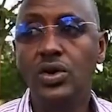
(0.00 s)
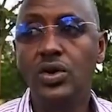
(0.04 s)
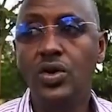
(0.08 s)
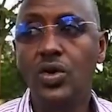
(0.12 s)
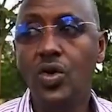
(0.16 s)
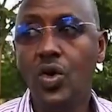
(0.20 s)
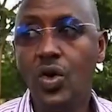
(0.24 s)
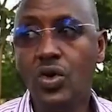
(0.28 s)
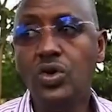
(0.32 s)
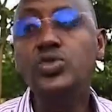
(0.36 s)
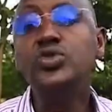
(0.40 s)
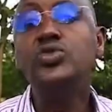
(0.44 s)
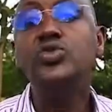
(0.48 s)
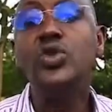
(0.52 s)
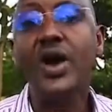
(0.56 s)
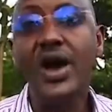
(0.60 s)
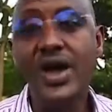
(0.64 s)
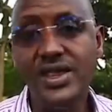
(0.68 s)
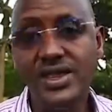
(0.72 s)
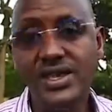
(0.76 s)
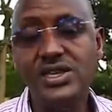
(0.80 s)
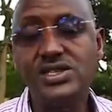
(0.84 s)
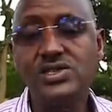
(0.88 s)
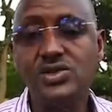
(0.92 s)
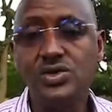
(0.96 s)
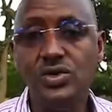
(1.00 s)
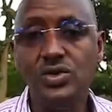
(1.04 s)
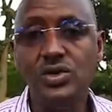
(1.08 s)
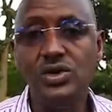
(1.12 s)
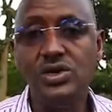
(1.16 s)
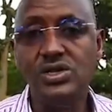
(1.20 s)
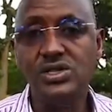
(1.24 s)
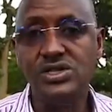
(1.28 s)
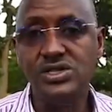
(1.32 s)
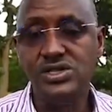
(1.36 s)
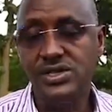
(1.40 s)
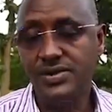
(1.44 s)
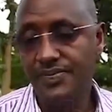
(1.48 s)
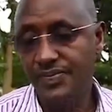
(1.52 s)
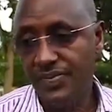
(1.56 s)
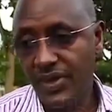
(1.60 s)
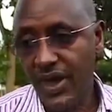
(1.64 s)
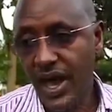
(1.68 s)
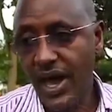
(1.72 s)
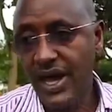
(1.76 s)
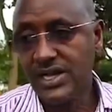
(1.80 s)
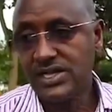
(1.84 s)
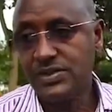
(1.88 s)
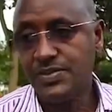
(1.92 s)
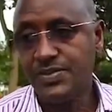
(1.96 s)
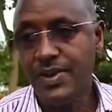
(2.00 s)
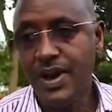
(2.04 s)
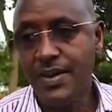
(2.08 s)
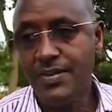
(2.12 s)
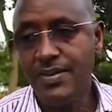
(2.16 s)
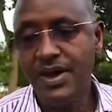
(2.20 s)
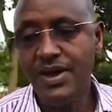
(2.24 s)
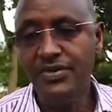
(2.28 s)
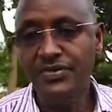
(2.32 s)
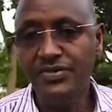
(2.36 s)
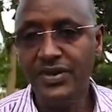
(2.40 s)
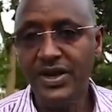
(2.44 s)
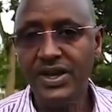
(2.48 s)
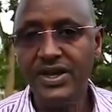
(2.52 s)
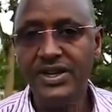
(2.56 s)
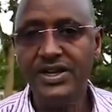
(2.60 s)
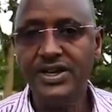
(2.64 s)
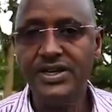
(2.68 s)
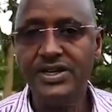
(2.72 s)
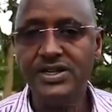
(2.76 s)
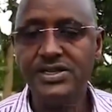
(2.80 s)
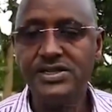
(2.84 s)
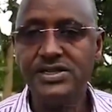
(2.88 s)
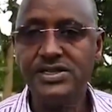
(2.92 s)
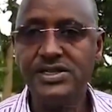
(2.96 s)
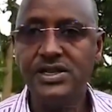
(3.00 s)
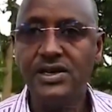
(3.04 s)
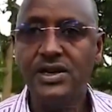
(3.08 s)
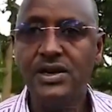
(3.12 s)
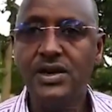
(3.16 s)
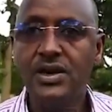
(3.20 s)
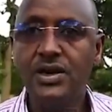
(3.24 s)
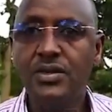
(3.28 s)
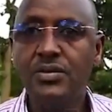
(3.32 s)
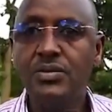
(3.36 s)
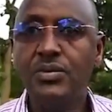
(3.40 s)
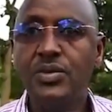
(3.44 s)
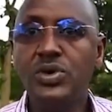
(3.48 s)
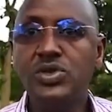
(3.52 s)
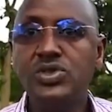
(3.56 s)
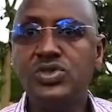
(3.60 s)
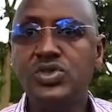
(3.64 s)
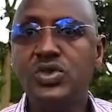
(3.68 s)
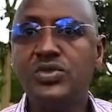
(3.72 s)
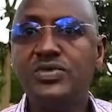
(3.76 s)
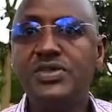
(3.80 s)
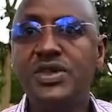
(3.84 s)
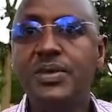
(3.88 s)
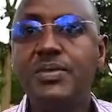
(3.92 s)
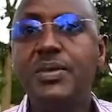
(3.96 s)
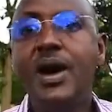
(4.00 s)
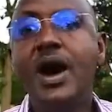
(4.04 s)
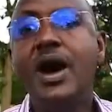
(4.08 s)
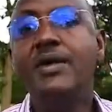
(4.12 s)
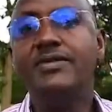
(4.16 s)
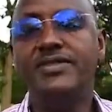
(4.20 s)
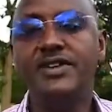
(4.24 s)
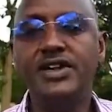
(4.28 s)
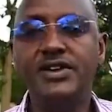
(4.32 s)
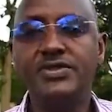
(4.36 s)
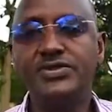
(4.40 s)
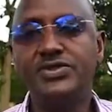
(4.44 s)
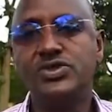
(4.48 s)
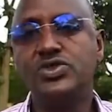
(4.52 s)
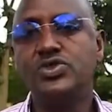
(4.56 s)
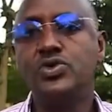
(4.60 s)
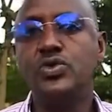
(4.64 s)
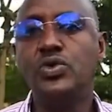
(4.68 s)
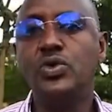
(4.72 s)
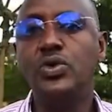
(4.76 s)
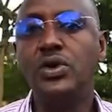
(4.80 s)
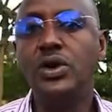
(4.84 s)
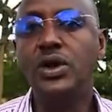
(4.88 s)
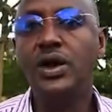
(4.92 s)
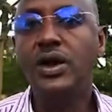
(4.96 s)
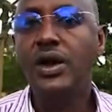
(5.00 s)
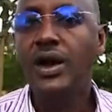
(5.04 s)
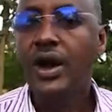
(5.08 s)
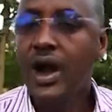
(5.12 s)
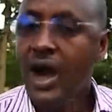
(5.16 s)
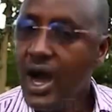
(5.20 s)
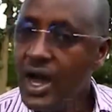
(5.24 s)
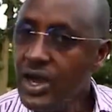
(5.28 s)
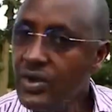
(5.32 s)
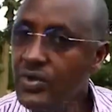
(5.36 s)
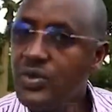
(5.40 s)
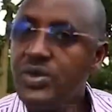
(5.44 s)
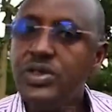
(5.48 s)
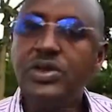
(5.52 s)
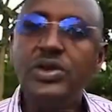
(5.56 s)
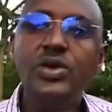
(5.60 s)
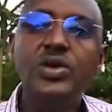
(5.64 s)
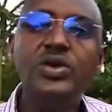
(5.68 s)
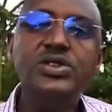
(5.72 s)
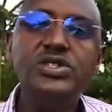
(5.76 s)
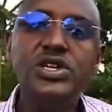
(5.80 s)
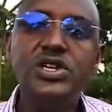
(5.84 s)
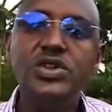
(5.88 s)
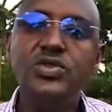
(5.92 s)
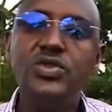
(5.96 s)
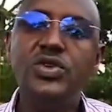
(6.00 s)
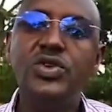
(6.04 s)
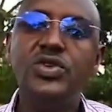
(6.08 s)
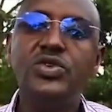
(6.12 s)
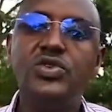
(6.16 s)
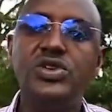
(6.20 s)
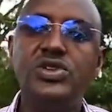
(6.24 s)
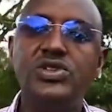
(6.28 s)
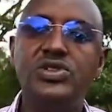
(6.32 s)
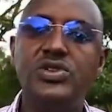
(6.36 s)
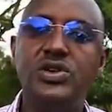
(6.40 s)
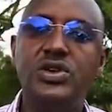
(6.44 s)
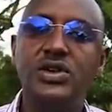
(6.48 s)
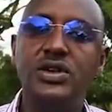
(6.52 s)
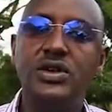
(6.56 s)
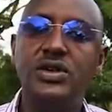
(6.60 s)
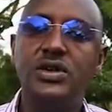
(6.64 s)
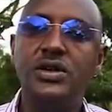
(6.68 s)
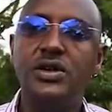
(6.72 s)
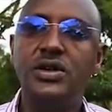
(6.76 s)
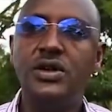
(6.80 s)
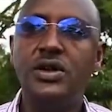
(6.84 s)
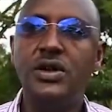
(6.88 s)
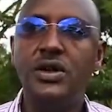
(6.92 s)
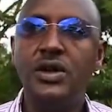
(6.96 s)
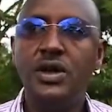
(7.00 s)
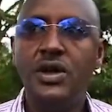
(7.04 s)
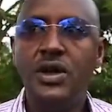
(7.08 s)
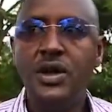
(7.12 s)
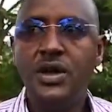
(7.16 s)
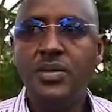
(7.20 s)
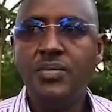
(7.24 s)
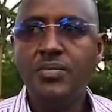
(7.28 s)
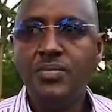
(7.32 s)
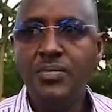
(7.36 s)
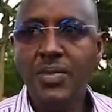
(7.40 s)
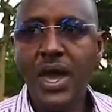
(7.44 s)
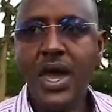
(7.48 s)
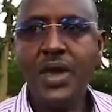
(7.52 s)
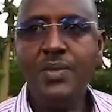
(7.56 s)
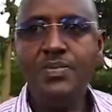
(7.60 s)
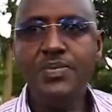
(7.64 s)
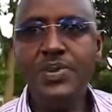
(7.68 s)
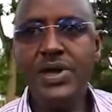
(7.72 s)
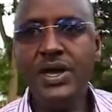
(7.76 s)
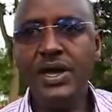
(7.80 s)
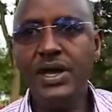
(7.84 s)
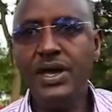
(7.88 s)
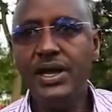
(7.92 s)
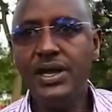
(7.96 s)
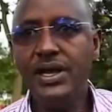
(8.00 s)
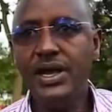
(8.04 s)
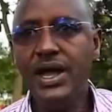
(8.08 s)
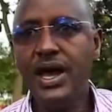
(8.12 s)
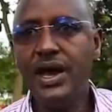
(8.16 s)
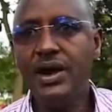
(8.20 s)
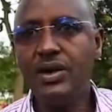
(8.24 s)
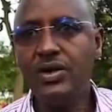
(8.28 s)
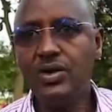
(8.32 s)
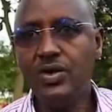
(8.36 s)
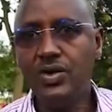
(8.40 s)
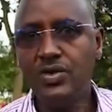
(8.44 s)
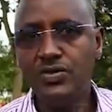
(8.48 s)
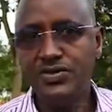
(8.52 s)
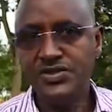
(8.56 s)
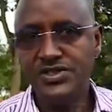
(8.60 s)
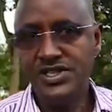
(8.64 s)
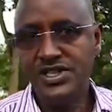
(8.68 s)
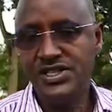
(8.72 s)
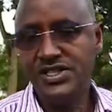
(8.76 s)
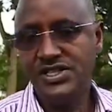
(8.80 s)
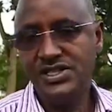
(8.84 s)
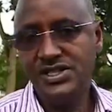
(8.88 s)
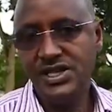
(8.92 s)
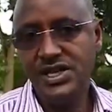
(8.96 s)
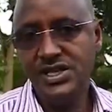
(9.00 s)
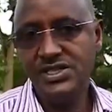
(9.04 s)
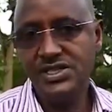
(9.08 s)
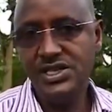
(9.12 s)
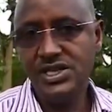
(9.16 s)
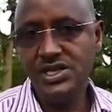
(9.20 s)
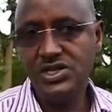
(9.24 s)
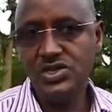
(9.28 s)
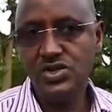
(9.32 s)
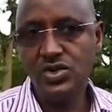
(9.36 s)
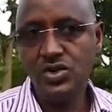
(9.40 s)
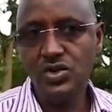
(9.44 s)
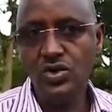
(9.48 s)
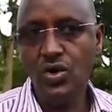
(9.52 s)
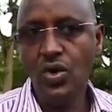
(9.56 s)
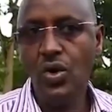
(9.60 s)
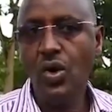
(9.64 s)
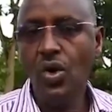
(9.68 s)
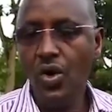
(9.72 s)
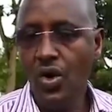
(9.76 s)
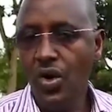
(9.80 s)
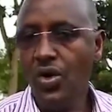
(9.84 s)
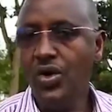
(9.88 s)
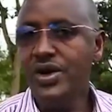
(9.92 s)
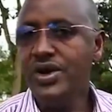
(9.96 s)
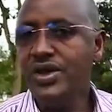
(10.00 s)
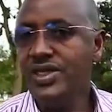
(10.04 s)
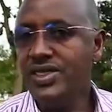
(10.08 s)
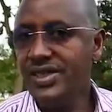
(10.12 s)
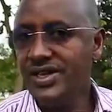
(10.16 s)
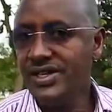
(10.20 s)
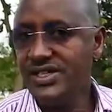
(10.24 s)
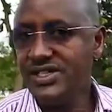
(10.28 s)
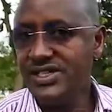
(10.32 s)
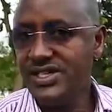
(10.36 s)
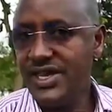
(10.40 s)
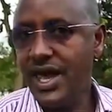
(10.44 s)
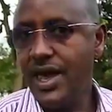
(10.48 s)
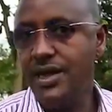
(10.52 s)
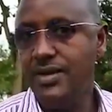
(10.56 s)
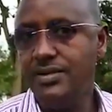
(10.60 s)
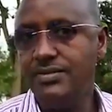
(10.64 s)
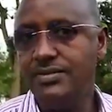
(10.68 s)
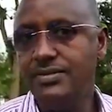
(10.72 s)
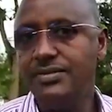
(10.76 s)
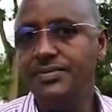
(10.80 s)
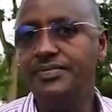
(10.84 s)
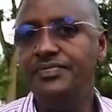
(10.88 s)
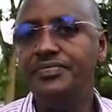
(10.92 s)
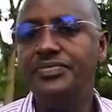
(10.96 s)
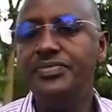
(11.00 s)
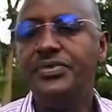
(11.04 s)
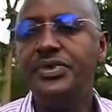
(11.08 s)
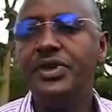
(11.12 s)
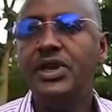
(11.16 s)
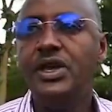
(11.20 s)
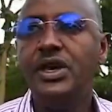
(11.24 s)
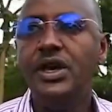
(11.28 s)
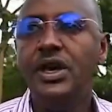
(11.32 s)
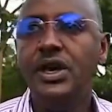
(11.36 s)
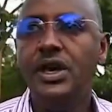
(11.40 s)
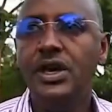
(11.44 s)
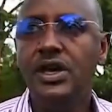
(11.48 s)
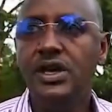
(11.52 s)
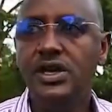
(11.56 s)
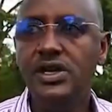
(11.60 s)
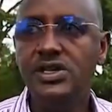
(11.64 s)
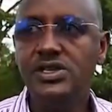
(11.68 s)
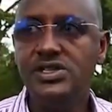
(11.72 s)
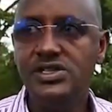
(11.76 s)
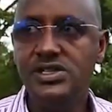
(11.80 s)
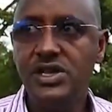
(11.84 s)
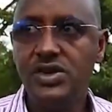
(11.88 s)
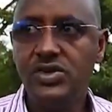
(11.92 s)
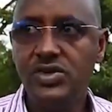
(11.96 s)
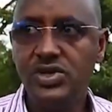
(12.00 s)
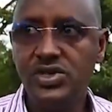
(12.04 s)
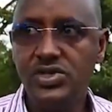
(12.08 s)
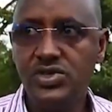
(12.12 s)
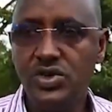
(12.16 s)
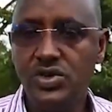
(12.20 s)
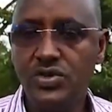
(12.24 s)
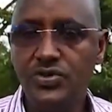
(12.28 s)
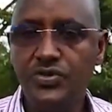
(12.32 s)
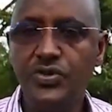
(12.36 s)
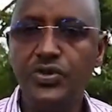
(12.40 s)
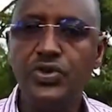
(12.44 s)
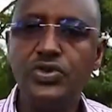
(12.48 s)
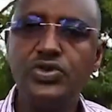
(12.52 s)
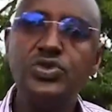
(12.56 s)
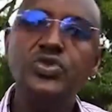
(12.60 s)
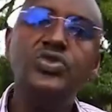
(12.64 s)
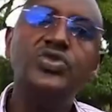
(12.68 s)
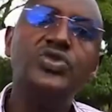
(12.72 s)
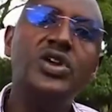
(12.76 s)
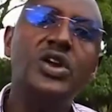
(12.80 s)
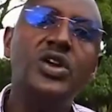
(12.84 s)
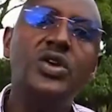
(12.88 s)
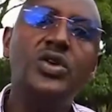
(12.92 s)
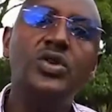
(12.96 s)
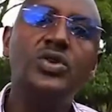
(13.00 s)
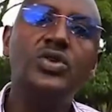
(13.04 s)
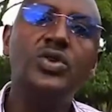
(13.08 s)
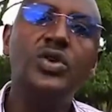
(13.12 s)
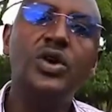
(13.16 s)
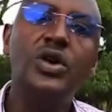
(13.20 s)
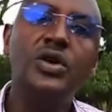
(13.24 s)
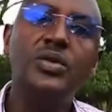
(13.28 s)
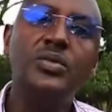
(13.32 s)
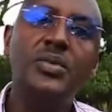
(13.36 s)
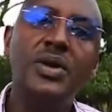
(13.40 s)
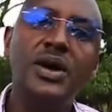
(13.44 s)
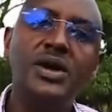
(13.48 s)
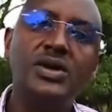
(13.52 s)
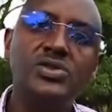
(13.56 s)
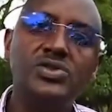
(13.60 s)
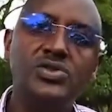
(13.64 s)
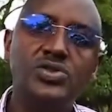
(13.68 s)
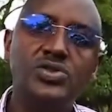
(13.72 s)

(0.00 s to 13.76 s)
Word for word: gone to other schools, as per my findings. Most of them have left school, and with no genuine reason. Maybe lack of sensitization on the same is the reason for children not going back to